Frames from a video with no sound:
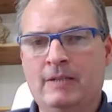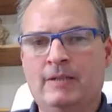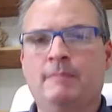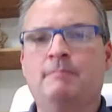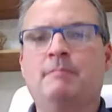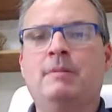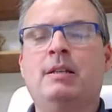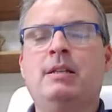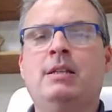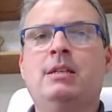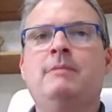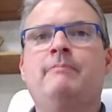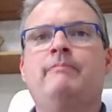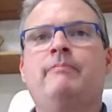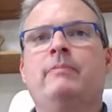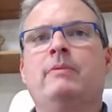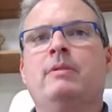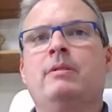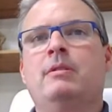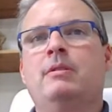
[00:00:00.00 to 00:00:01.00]
get some
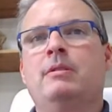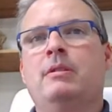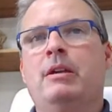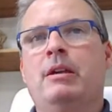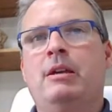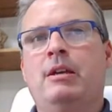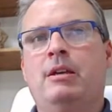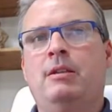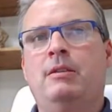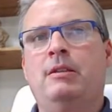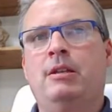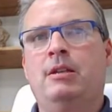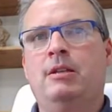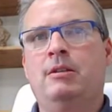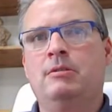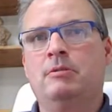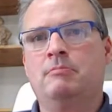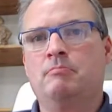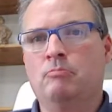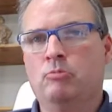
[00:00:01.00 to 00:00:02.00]
money, and
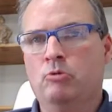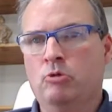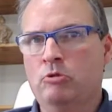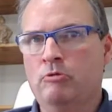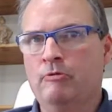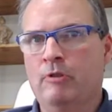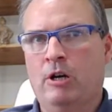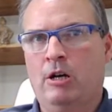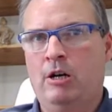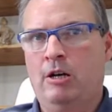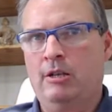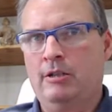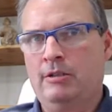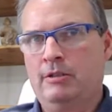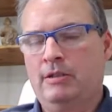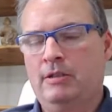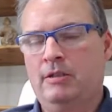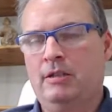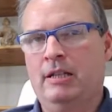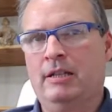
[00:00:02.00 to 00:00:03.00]
then move
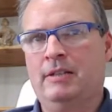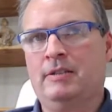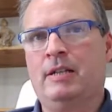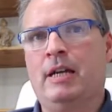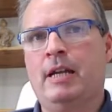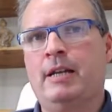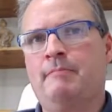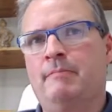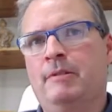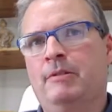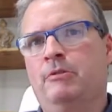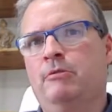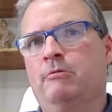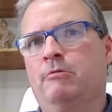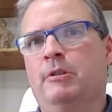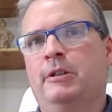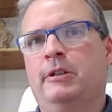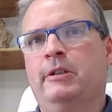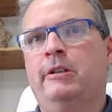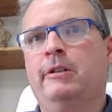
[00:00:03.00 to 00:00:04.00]
on to the next item that
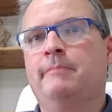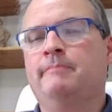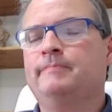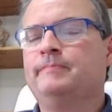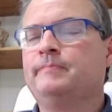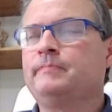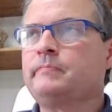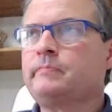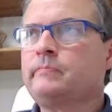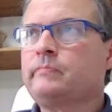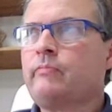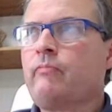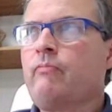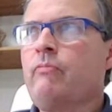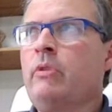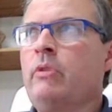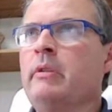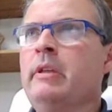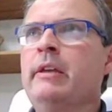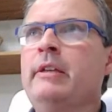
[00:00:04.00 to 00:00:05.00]
they're working on.
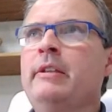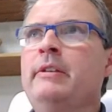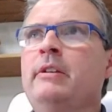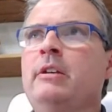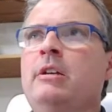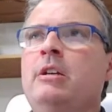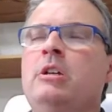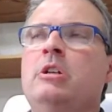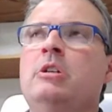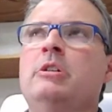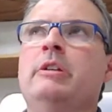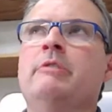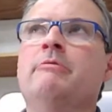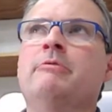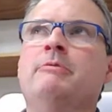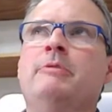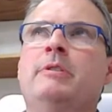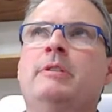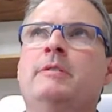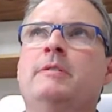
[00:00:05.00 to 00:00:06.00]
And
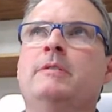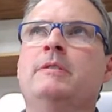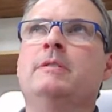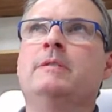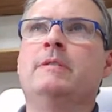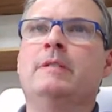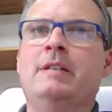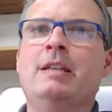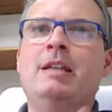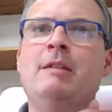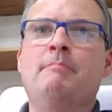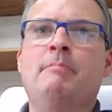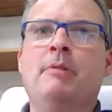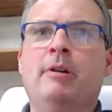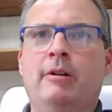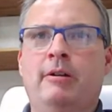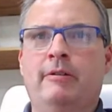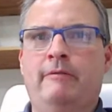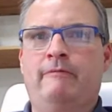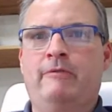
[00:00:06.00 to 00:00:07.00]
the neat
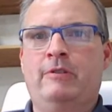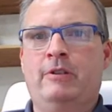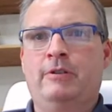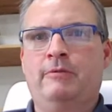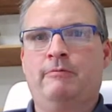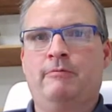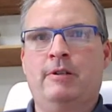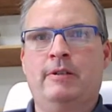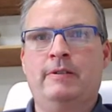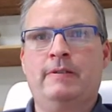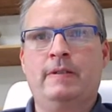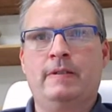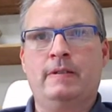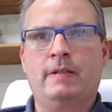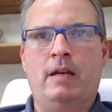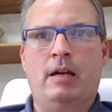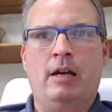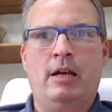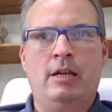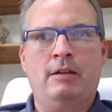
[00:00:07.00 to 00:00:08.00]
part of this
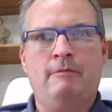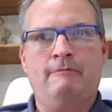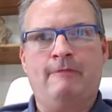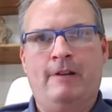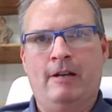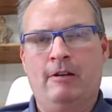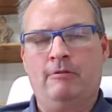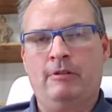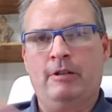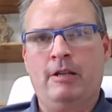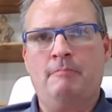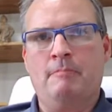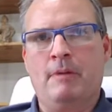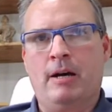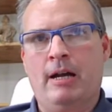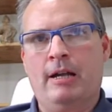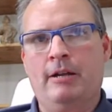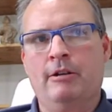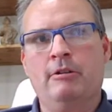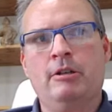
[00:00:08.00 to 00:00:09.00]
is I found a
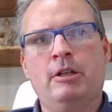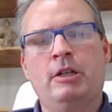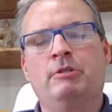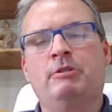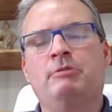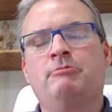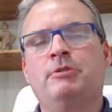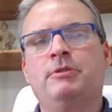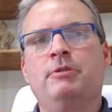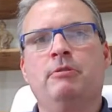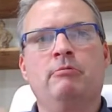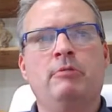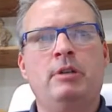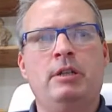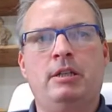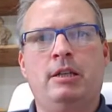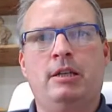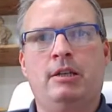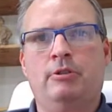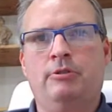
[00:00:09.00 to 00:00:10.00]
buyer, it was a
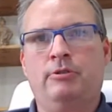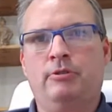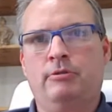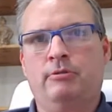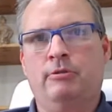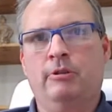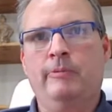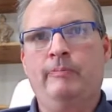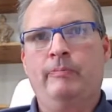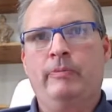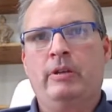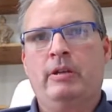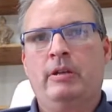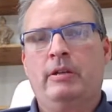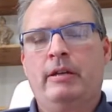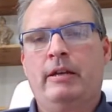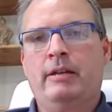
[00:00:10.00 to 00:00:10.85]
retail store.